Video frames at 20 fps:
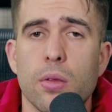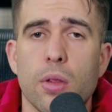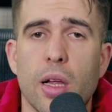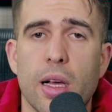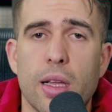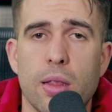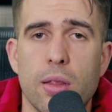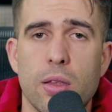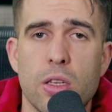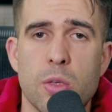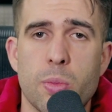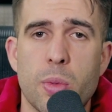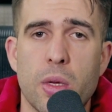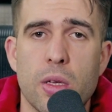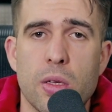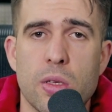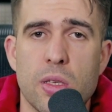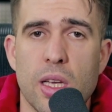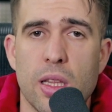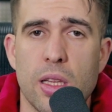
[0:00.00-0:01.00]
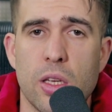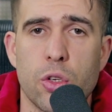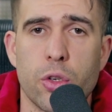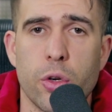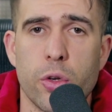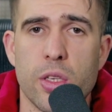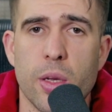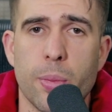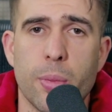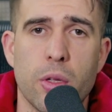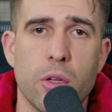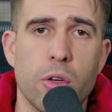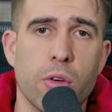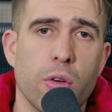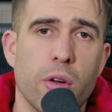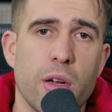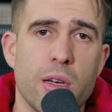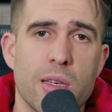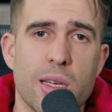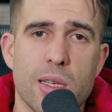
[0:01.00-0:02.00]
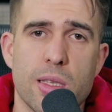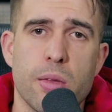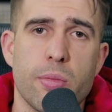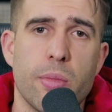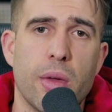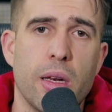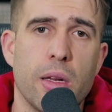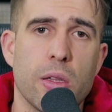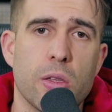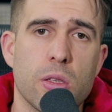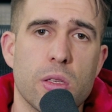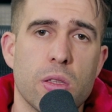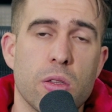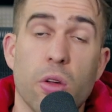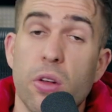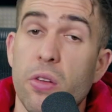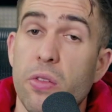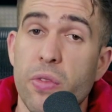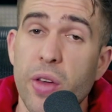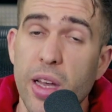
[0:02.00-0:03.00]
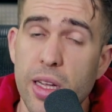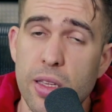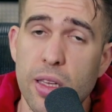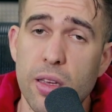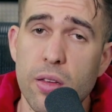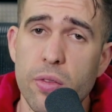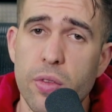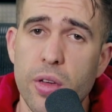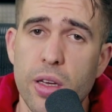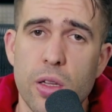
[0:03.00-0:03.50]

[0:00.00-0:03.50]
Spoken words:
Like, just because something shows up in your urine doesn't mean it's not effective.